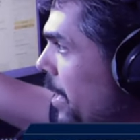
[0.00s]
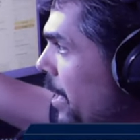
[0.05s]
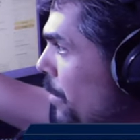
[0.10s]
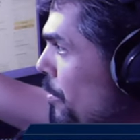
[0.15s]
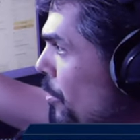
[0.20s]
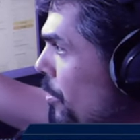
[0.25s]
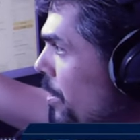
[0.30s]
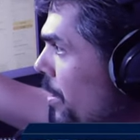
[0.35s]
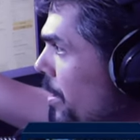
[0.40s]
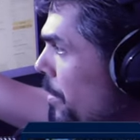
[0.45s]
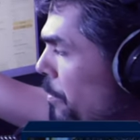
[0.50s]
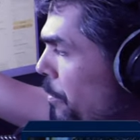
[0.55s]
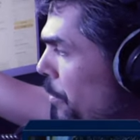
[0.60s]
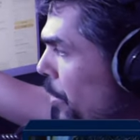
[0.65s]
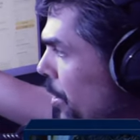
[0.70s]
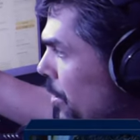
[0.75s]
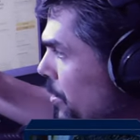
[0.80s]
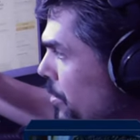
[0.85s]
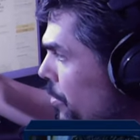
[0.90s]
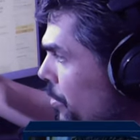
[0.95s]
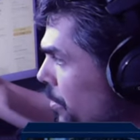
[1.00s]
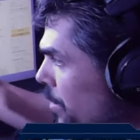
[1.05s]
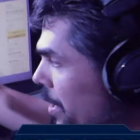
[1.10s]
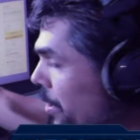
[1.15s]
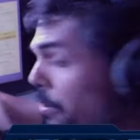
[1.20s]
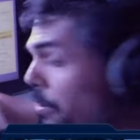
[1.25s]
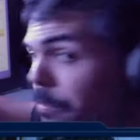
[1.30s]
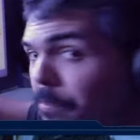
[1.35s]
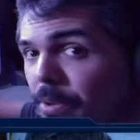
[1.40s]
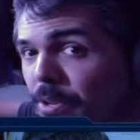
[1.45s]
cable plugs to
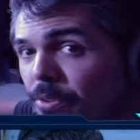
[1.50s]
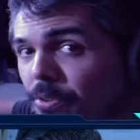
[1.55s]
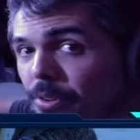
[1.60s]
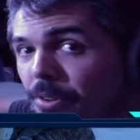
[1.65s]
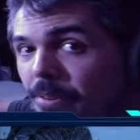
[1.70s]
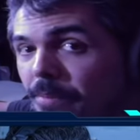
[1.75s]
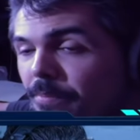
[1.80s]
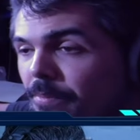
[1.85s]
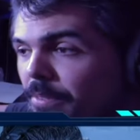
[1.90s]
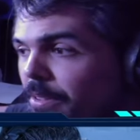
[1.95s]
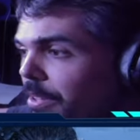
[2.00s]
the computer,